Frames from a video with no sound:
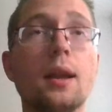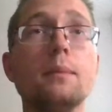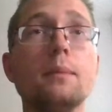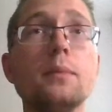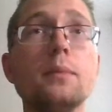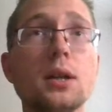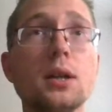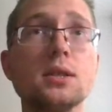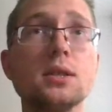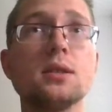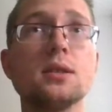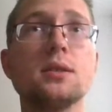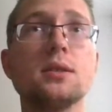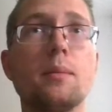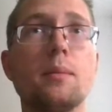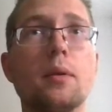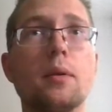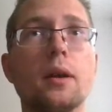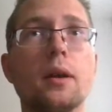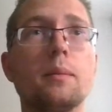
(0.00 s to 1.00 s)
3 numbers
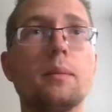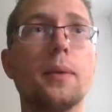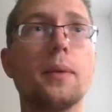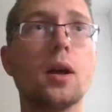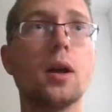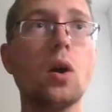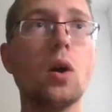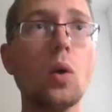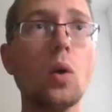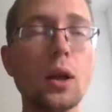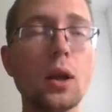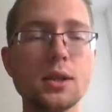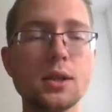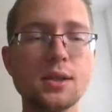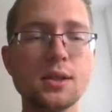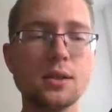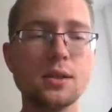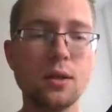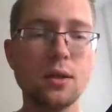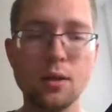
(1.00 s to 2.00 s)
separated by
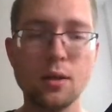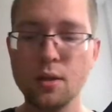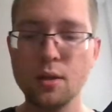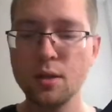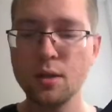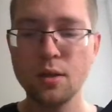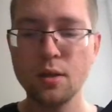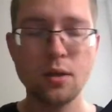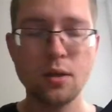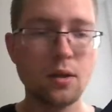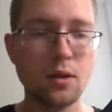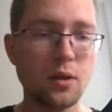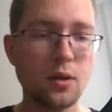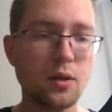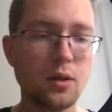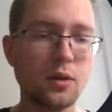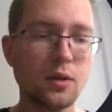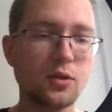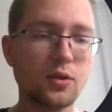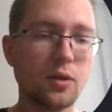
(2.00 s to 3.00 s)
colons.
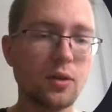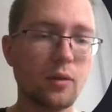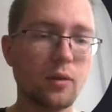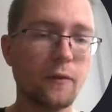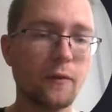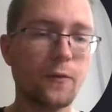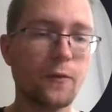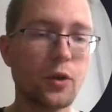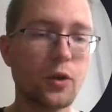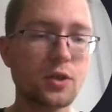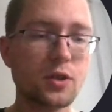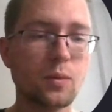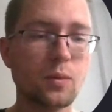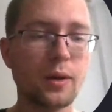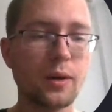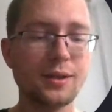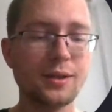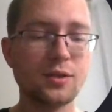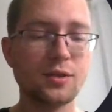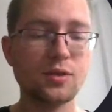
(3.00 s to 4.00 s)
So the
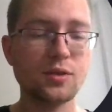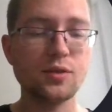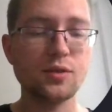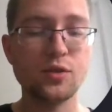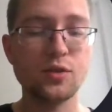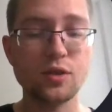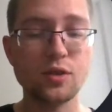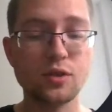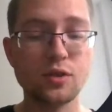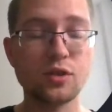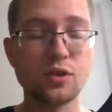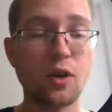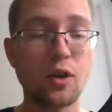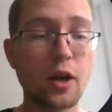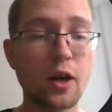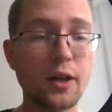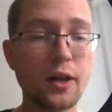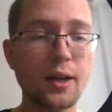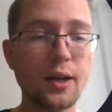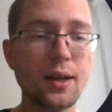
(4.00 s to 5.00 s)
first one is the
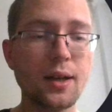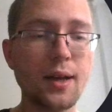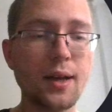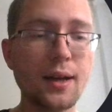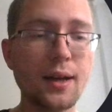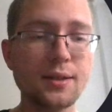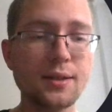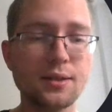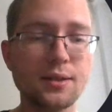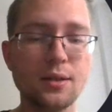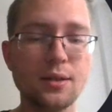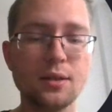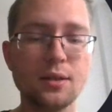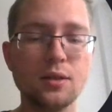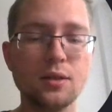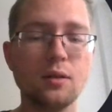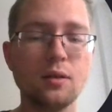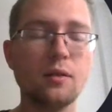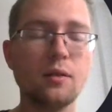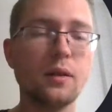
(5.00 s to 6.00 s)
start
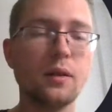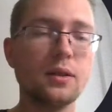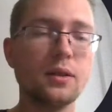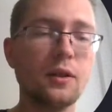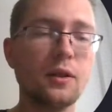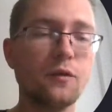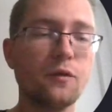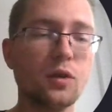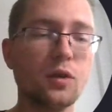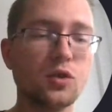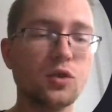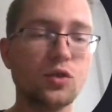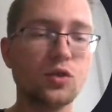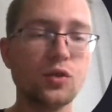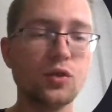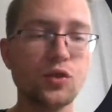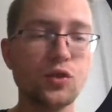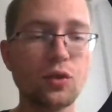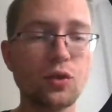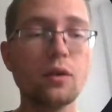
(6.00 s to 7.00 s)
index, it
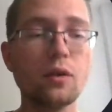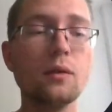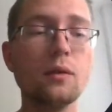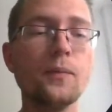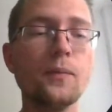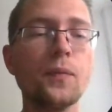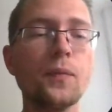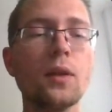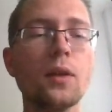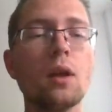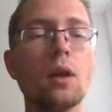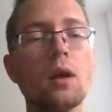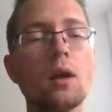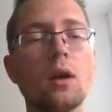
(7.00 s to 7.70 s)
defaults to 0.